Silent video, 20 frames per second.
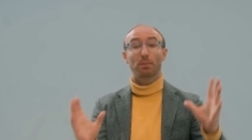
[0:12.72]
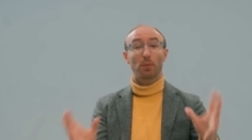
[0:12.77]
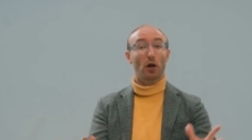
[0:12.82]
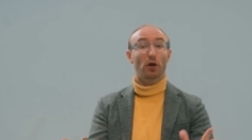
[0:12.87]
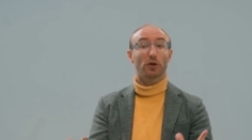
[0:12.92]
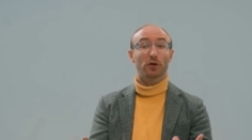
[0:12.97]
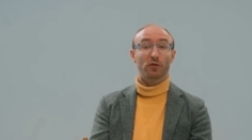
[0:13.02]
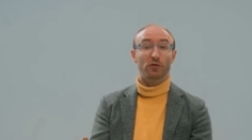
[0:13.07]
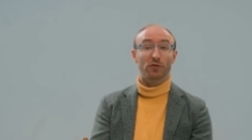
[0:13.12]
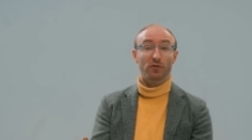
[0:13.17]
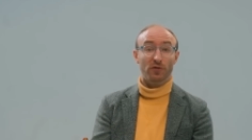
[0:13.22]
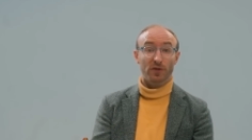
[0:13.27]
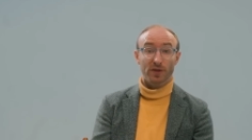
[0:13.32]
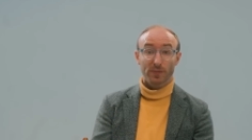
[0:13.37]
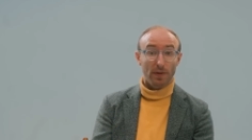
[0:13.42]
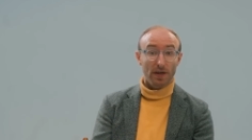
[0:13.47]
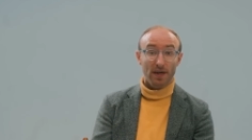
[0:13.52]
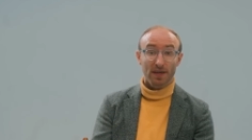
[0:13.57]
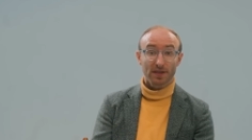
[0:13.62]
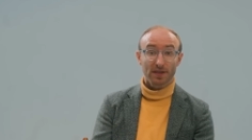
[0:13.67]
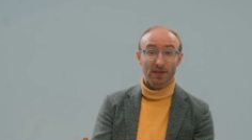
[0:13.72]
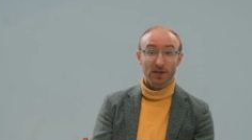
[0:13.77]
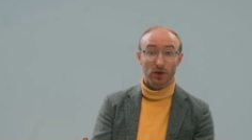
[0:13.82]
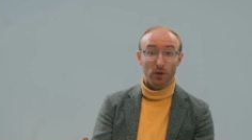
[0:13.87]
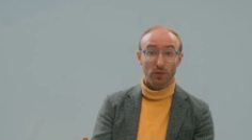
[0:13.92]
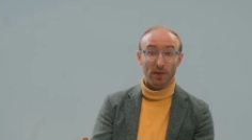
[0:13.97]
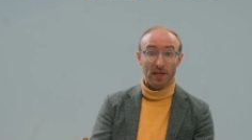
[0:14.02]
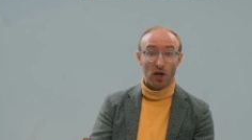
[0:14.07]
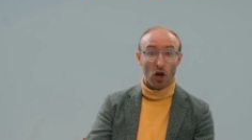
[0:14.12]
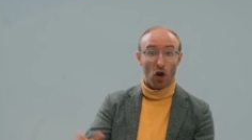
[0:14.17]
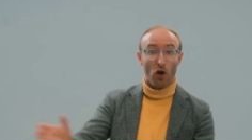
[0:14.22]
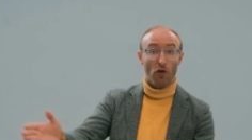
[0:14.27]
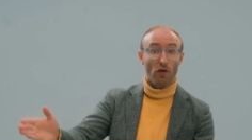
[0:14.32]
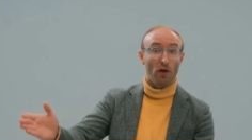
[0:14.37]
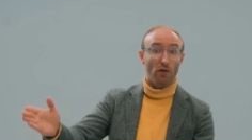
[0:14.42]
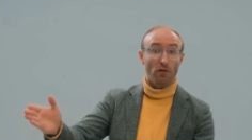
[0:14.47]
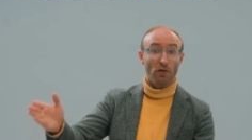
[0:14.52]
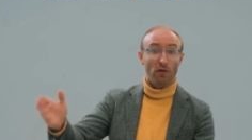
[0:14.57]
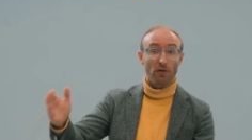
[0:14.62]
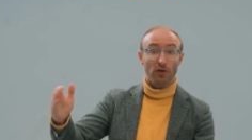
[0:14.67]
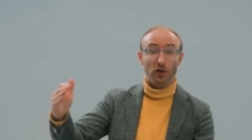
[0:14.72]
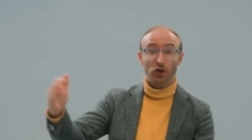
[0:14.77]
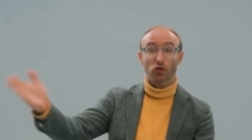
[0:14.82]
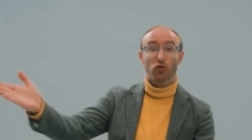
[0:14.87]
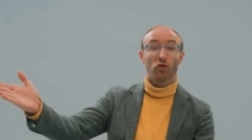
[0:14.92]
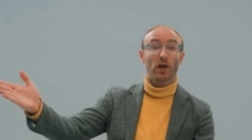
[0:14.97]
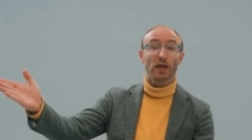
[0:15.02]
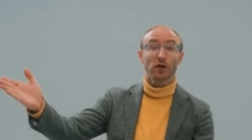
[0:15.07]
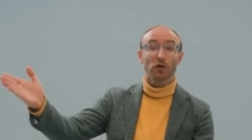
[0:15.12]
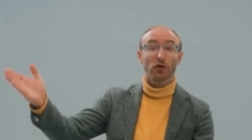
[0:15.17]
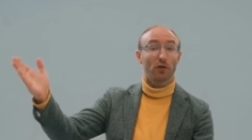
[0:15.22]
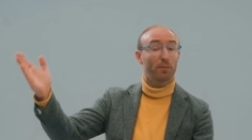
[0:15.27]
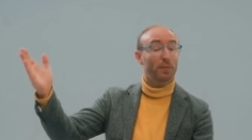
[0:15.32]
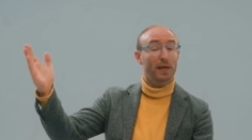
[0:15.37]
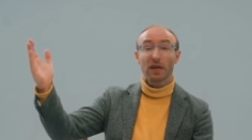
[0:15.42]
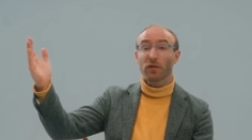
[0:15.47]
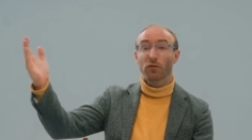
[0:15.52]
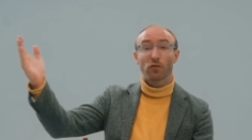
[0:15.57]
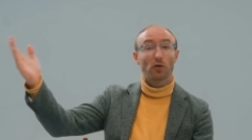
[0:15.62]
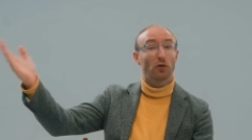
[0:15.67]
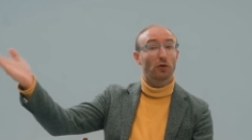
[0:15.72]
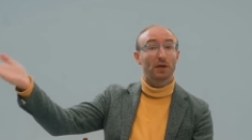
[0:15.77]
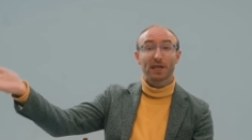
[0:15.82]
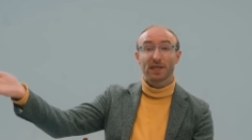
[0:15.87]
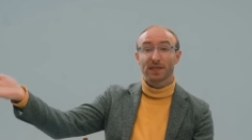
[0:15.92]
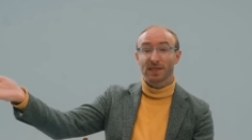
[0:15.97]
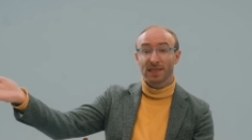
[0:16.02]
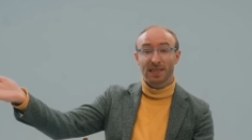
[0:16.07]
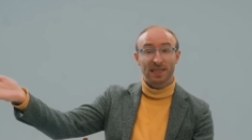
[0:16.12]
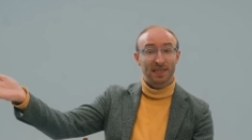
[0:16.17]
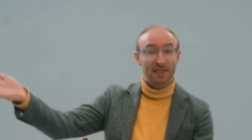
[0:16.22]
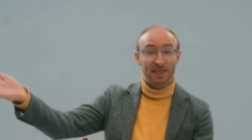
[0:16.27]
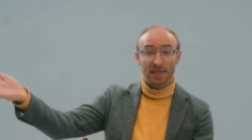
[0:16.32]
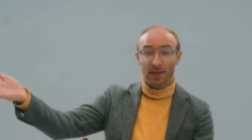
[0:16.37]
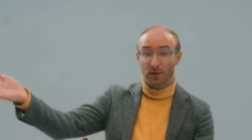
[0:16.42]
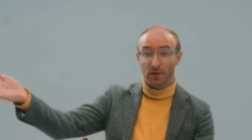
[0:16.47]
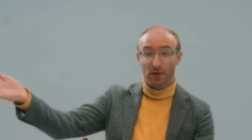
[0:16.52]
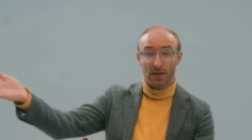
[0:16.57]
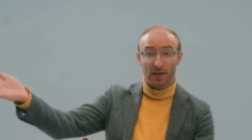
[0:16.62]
bonkers response to the RRR trailer being released in Indian